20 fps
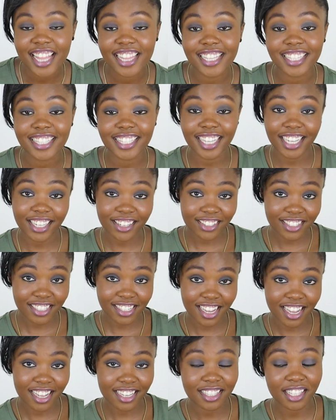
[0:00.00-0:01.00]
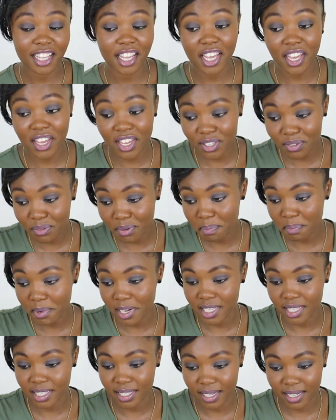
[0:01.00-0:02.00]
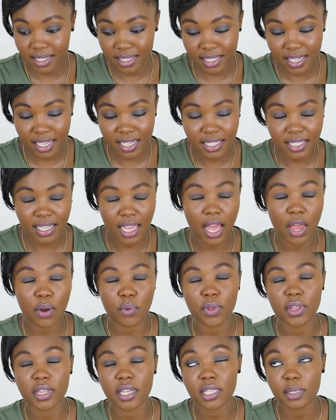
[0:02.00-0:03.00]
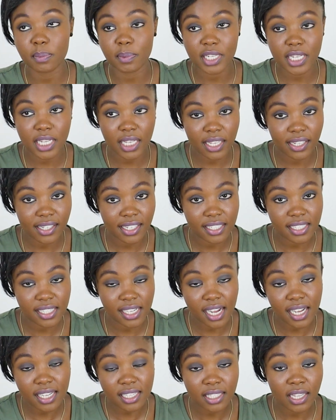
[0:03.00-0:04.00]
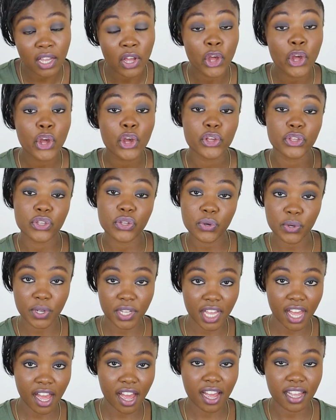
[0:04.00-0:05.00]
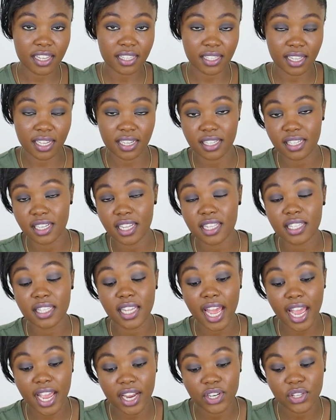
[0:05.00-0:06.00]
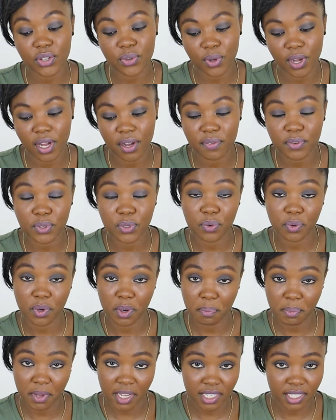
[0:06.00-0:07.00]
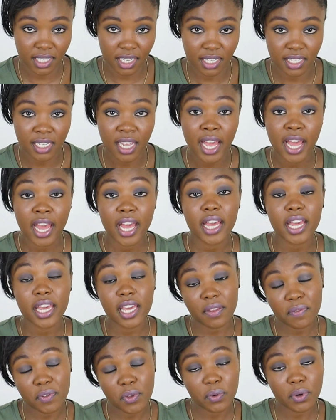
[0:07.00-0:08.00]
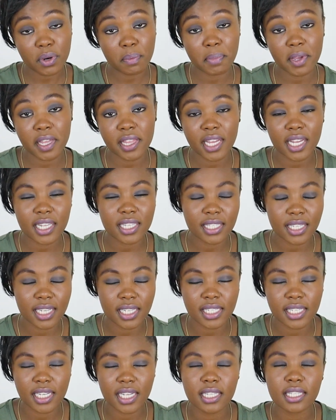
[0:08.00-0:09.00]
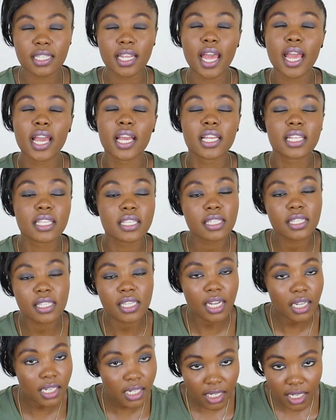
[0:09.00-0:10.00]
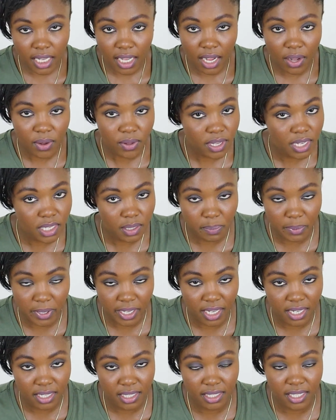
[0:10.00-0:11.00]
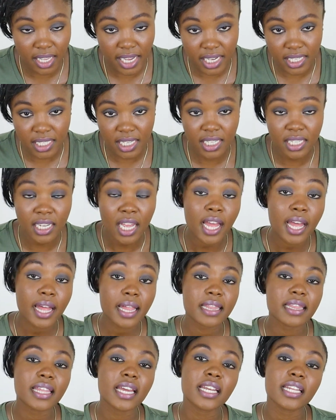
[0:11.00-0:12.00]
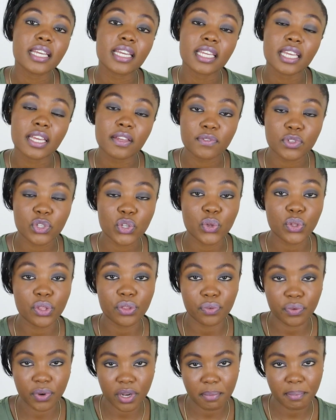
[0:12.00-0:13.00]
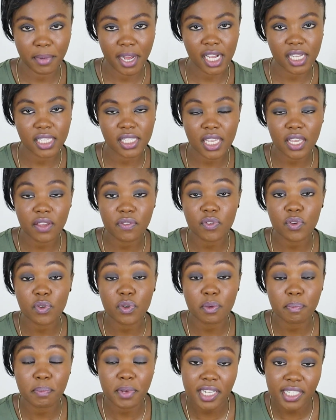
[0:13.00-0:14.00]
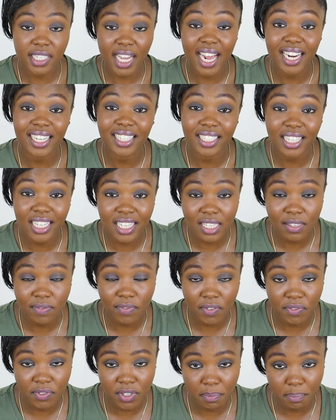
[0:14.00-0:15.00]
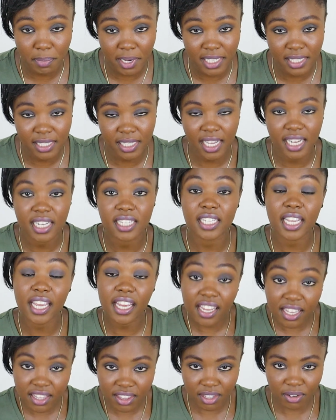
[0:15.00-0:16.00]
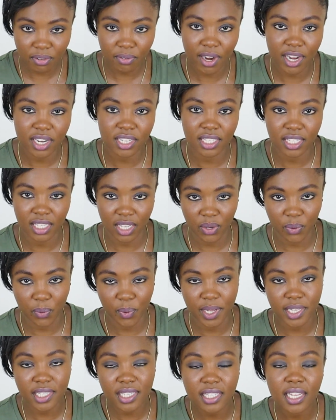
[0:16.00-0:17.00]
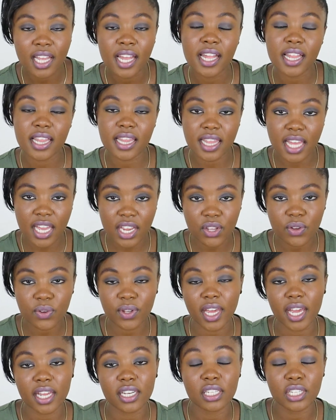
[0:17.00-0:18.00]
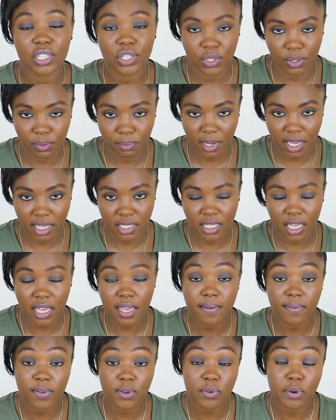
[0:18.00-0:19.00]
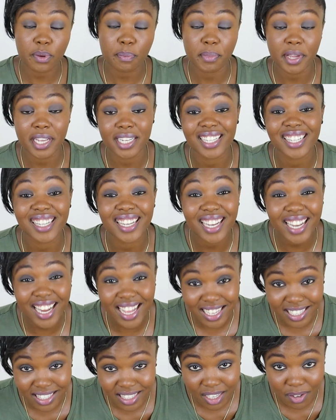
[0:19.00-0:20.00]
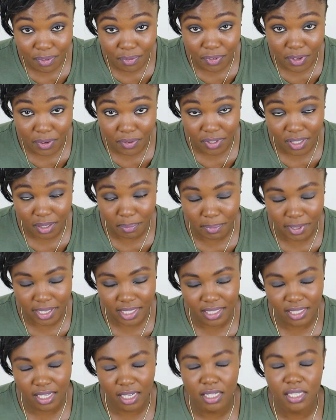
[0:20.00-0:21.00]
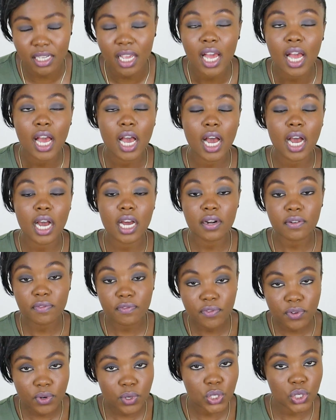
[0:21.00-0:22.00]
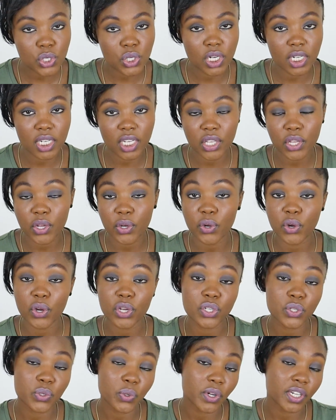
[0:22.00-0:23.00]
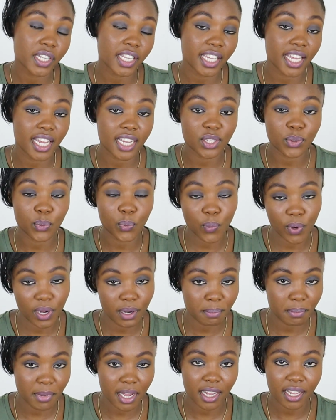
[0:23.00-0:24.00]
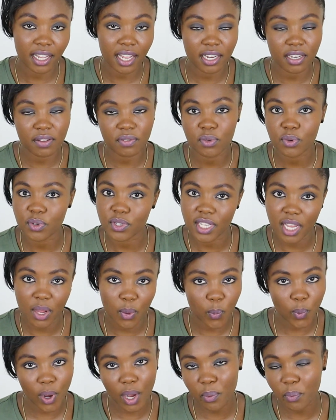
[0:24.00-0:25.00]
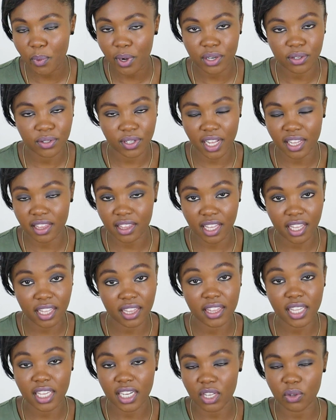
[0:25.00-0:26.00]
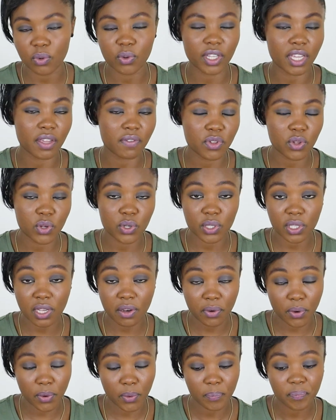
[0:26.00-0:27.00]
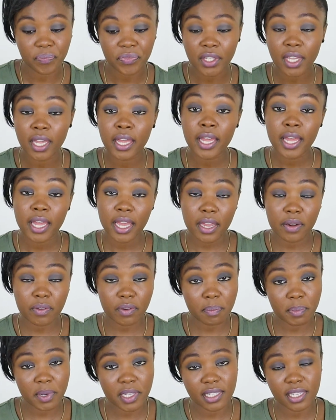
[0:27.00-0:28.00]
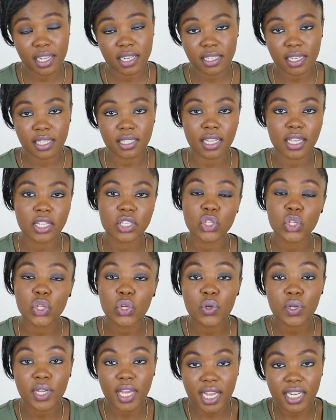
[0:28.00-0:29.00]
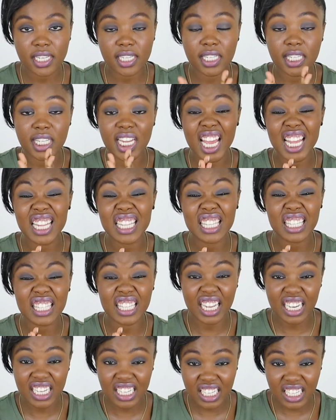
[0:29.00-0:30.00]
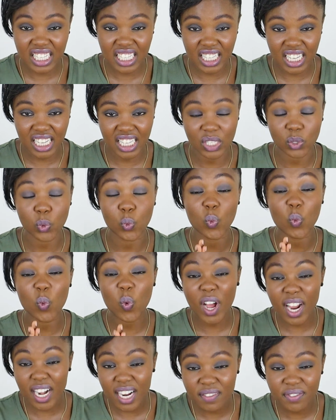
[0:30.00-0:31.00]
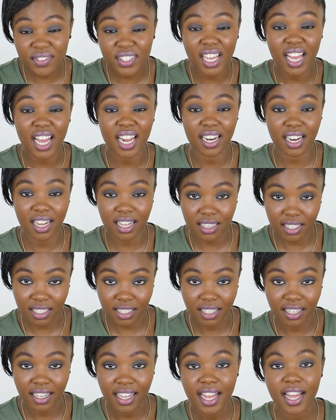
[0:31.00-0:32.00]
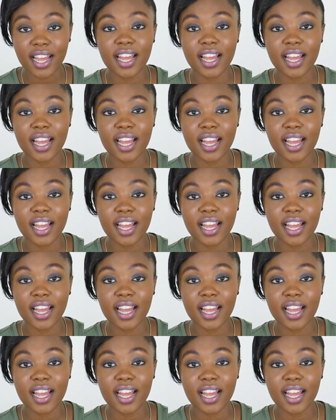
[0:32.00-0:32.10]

The second task is repeat sentence, and with this particular task, you hear a sentence and you have to repeat it. If you repeat that sentence exactly how the speaker said it, then it gives you 3 marks. If you repeat at least 50% in the right sequence, then you get 2 marks. If you repeat less than 50%, unfortunately you're going to only get 1 mark. And if you say one word or nothing, then it will give you a 0. In repeat sentences, you get 10 sentences, one after another.